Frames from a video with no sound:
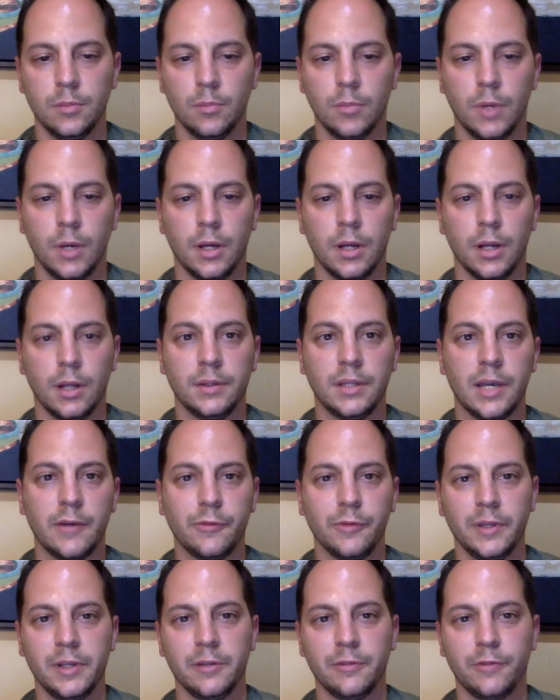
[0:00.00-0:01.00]
But
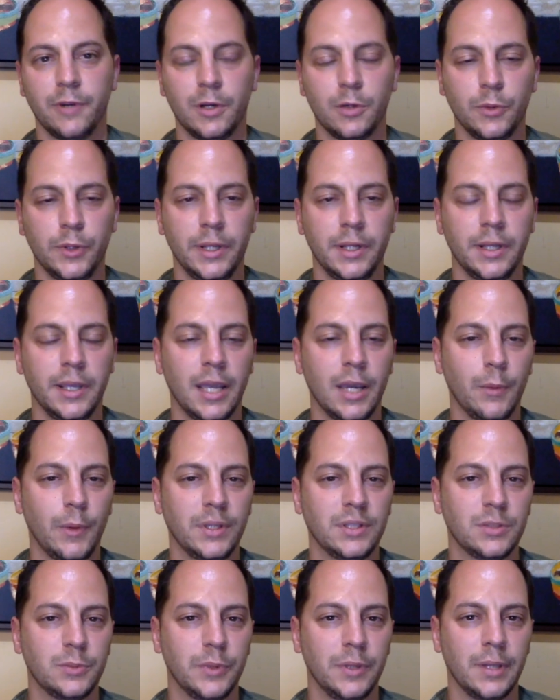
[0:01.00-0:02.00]
definitely a fun read. Can't
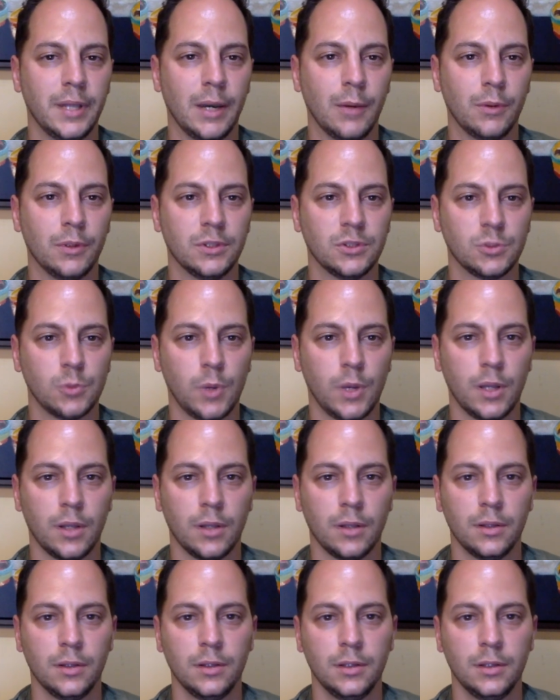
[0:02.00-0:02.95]
wait to read that one as well.